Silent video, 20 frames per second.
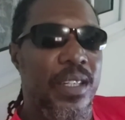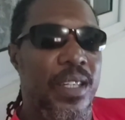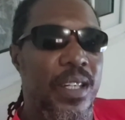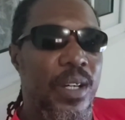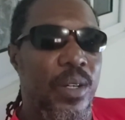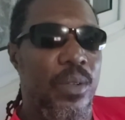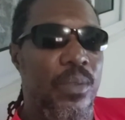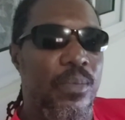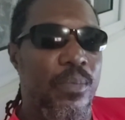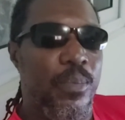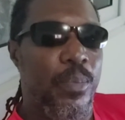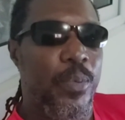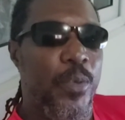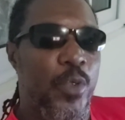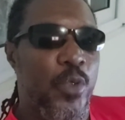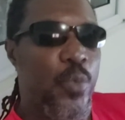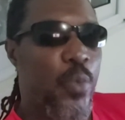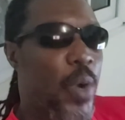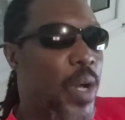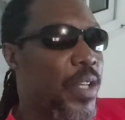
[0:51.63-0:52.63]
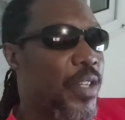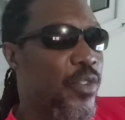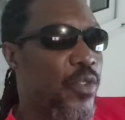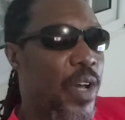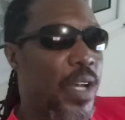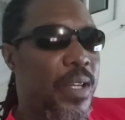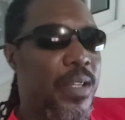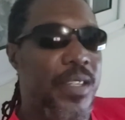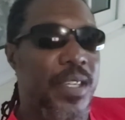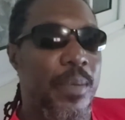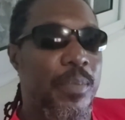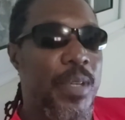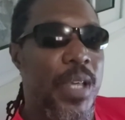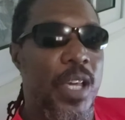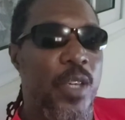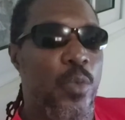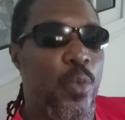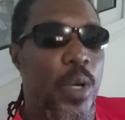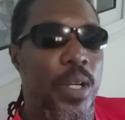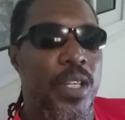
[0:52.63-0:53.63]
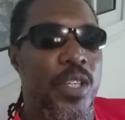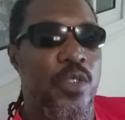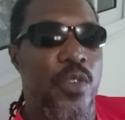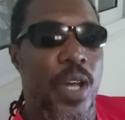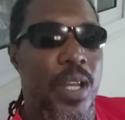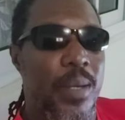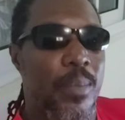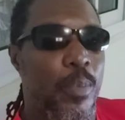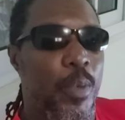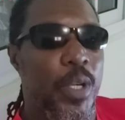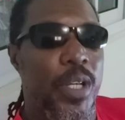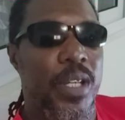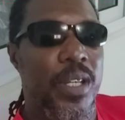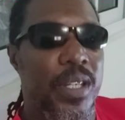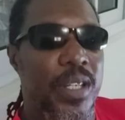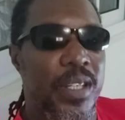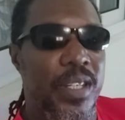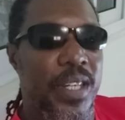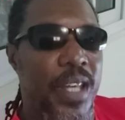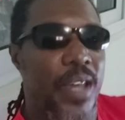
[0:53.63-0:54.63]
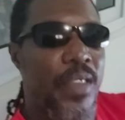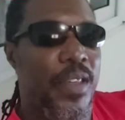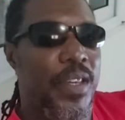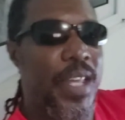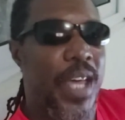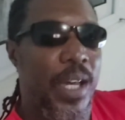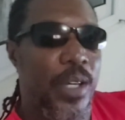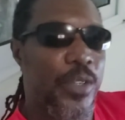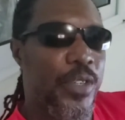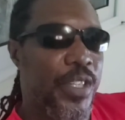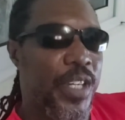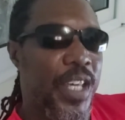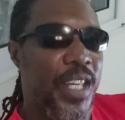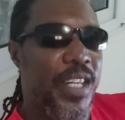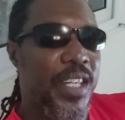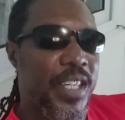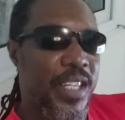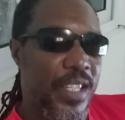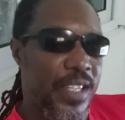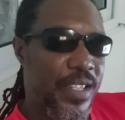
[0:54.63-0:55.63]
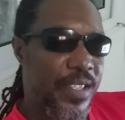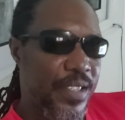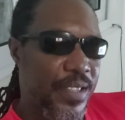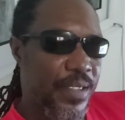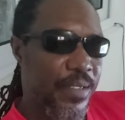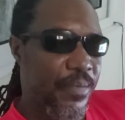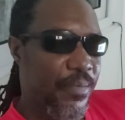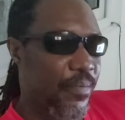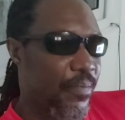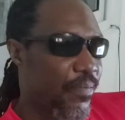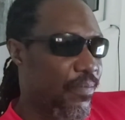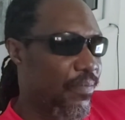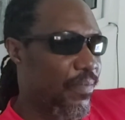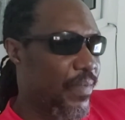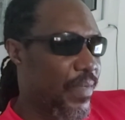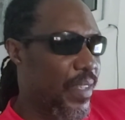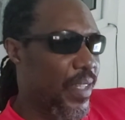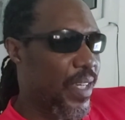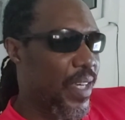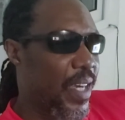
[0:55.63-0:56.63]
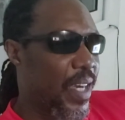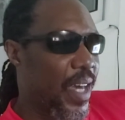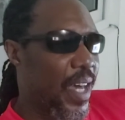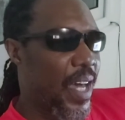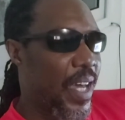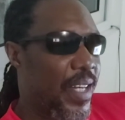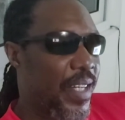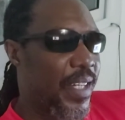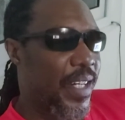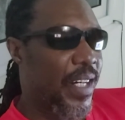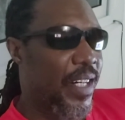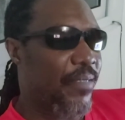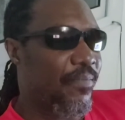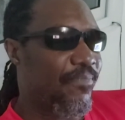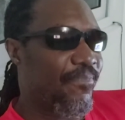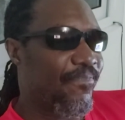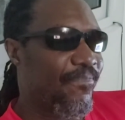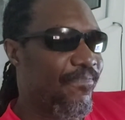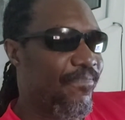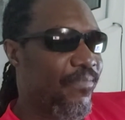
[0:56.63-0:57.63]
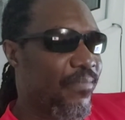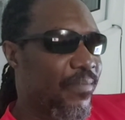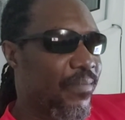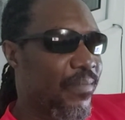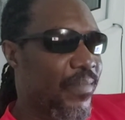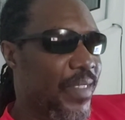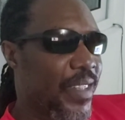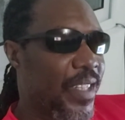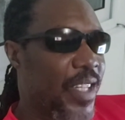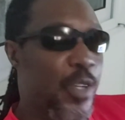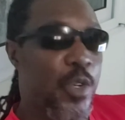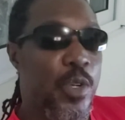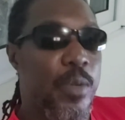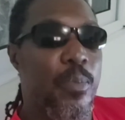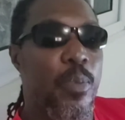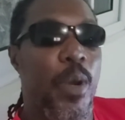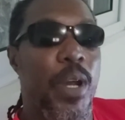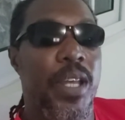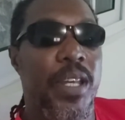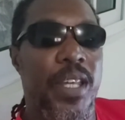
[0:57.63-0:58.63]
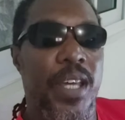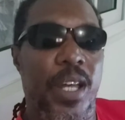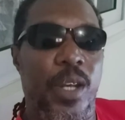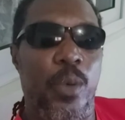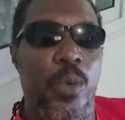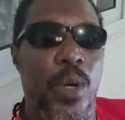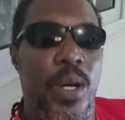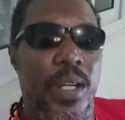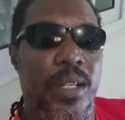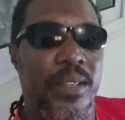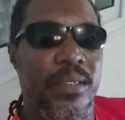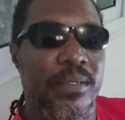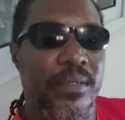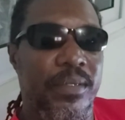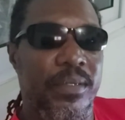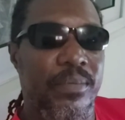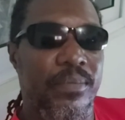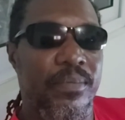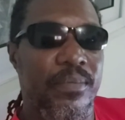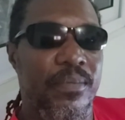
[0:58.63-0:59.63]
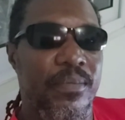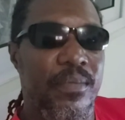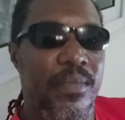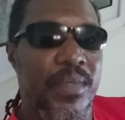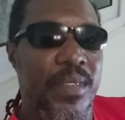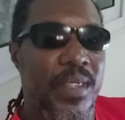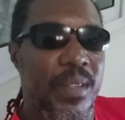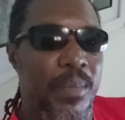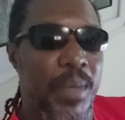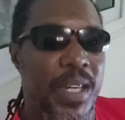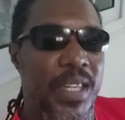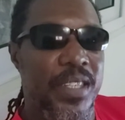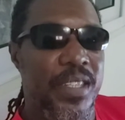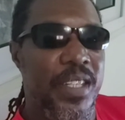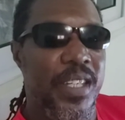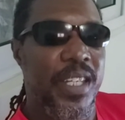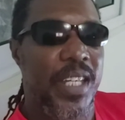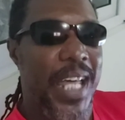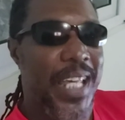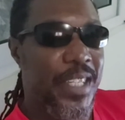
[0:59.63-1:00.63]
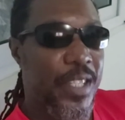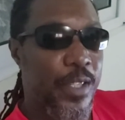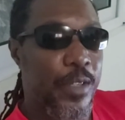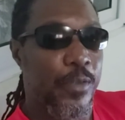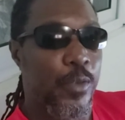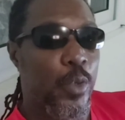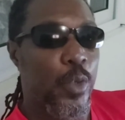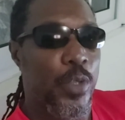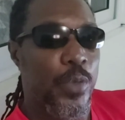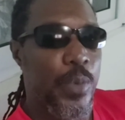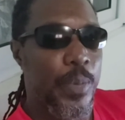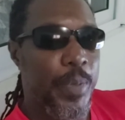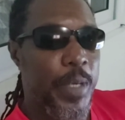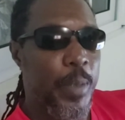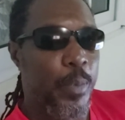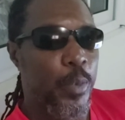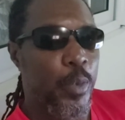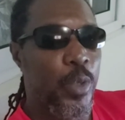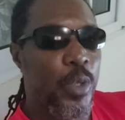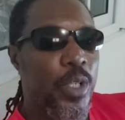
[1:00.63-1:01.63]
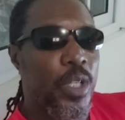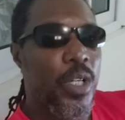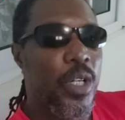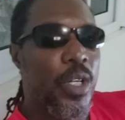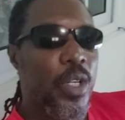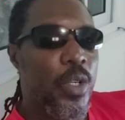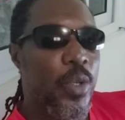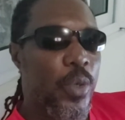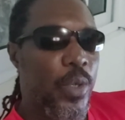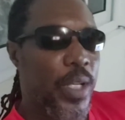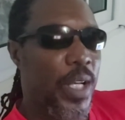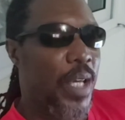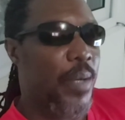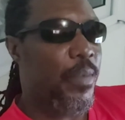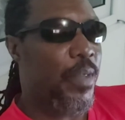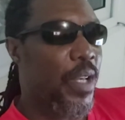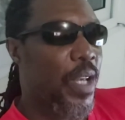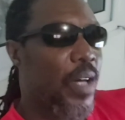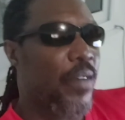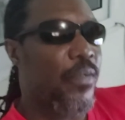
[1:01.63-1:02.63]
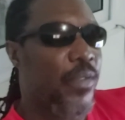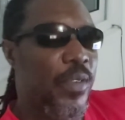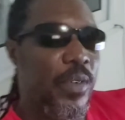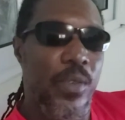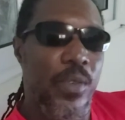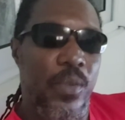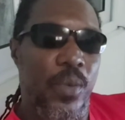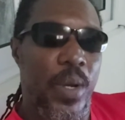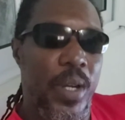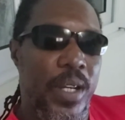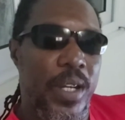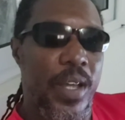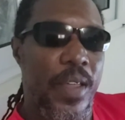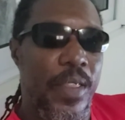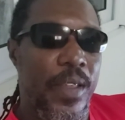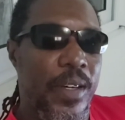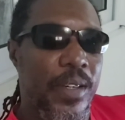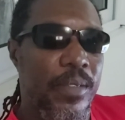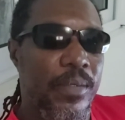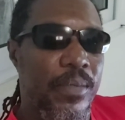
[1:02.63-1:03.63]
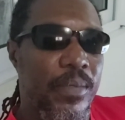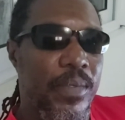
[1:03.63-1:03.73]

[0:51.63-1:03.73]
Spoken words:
you know, one is trying to bring the other down to their knees and literally break the other one. Amazing, isn't it? That's a divorce with people who claim to love one another.